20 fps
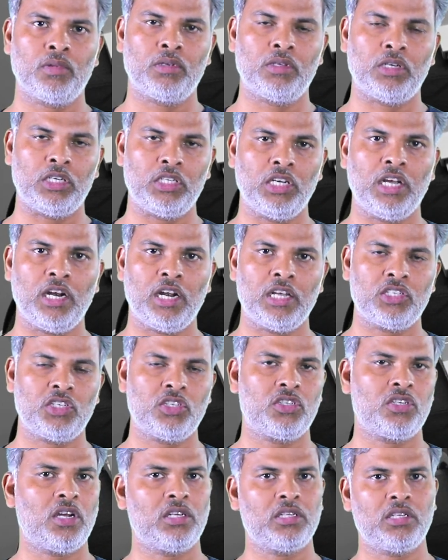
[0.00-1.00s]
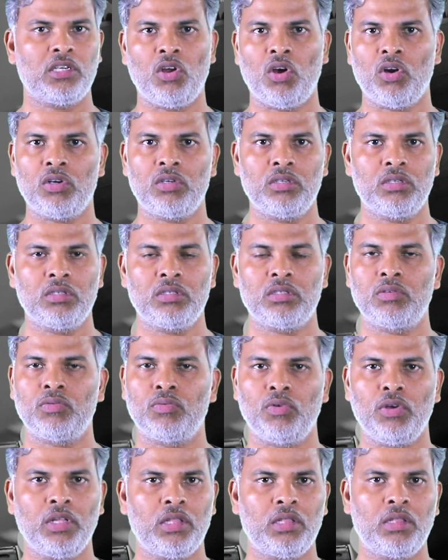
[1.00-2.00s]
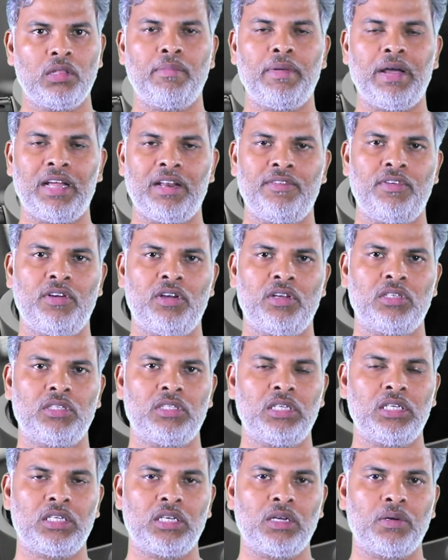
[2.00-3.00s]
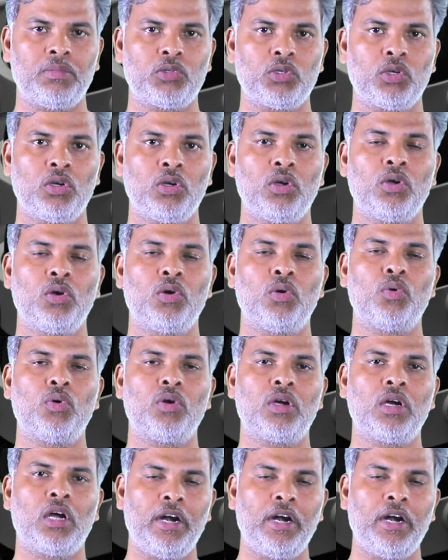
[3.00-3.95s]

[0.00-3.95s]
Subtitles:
surgical assistants and doctors with magnification systems would